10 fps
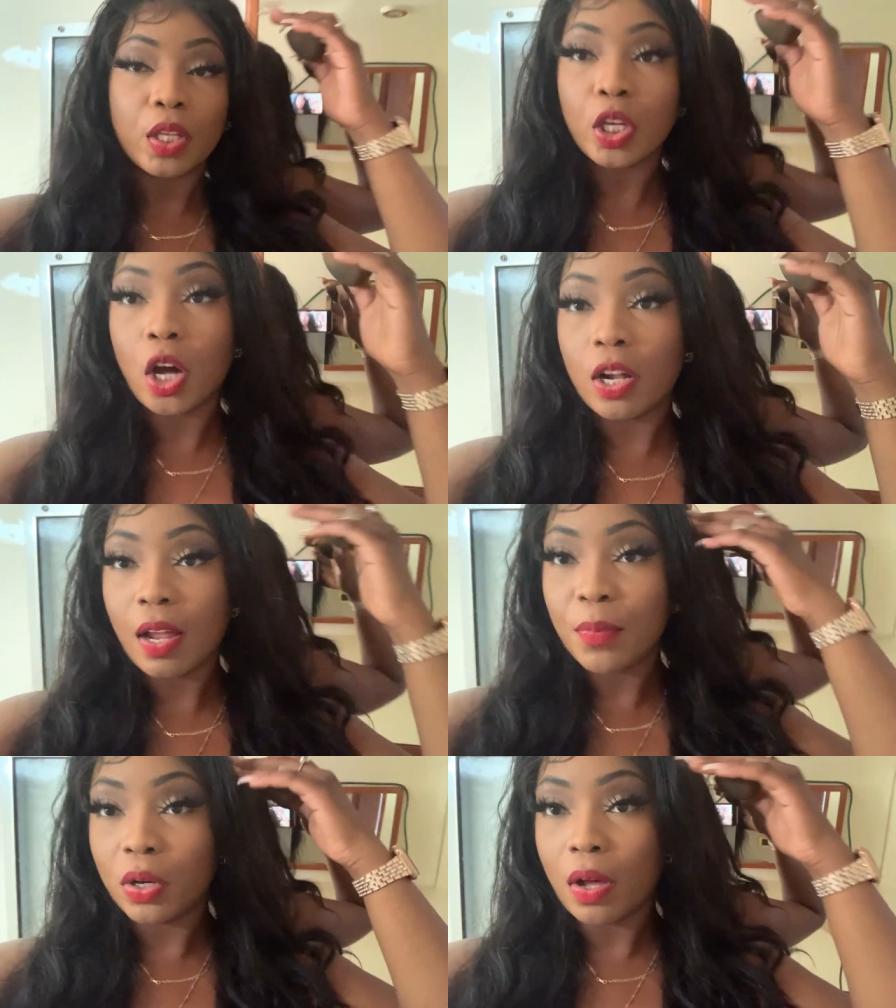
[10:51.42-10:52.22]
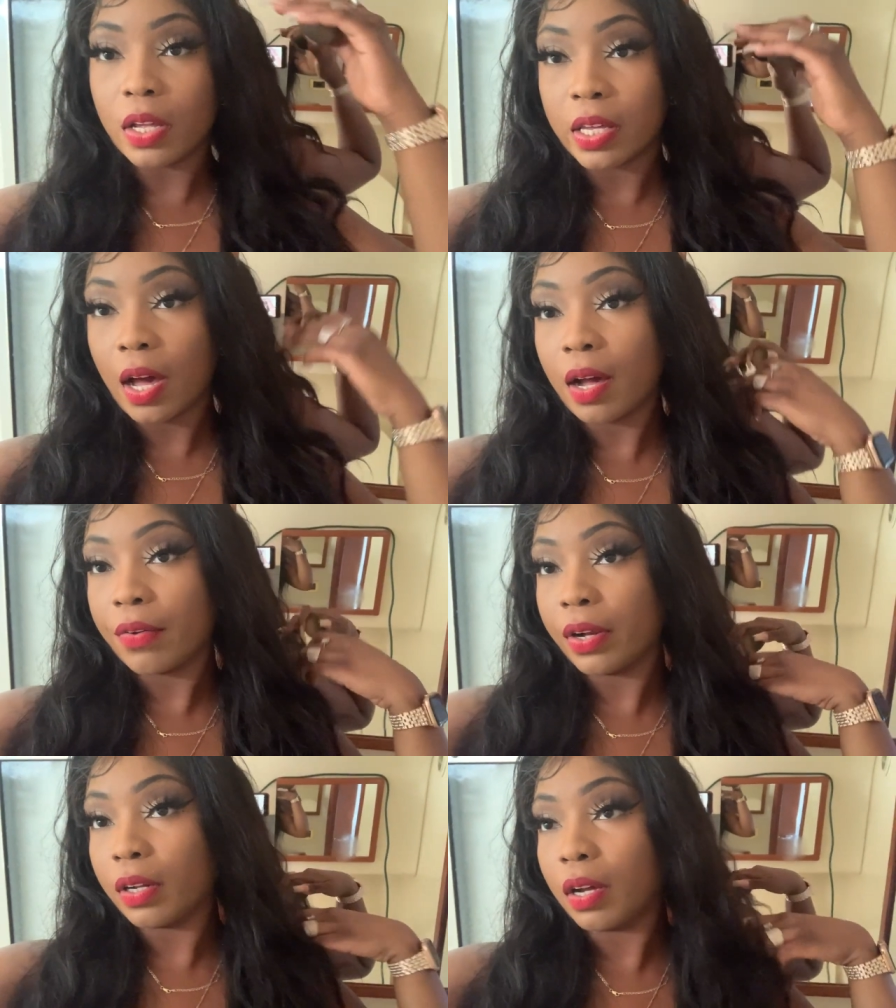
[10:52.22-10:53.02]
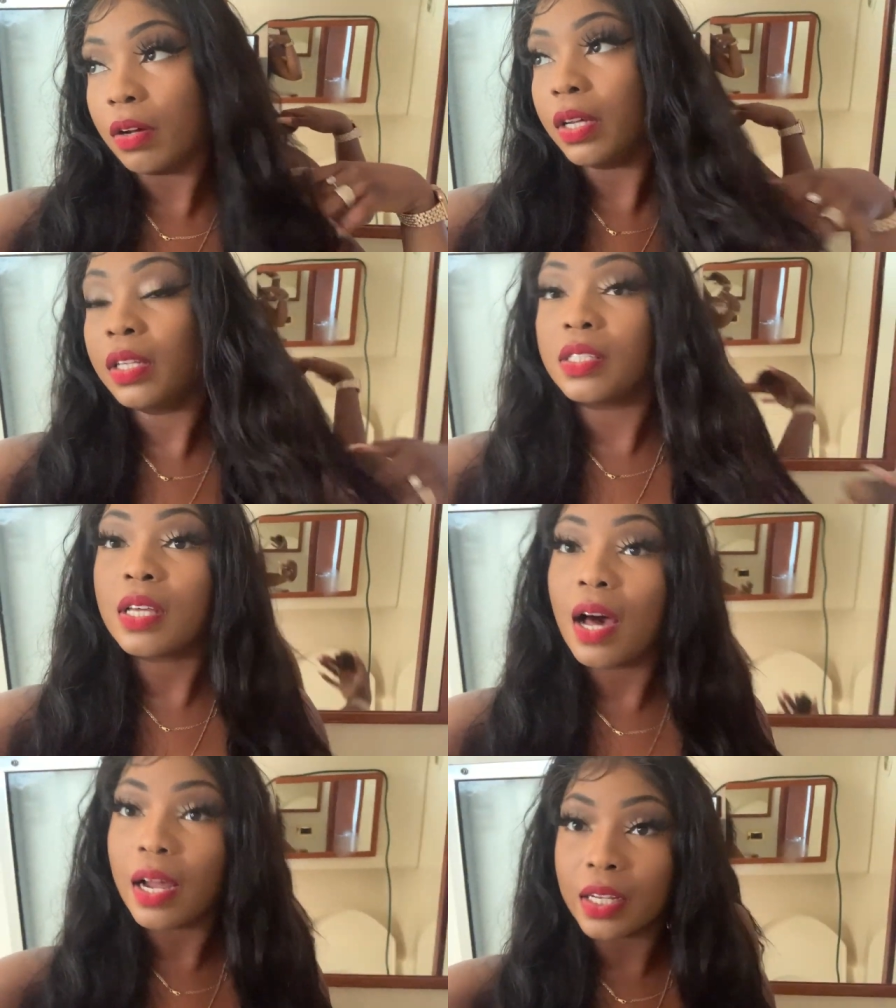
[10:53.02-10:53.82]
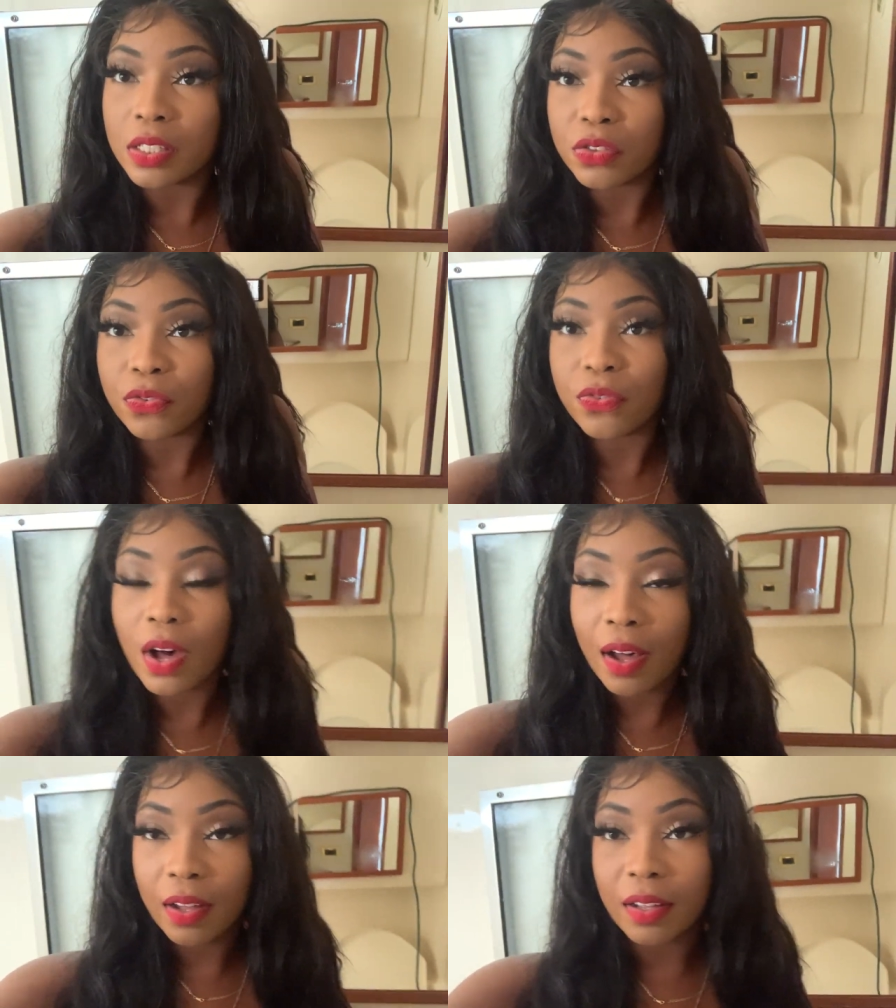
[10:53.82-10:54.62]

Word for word: Y'all, I'm on a yacht right now. It's hot as fuck.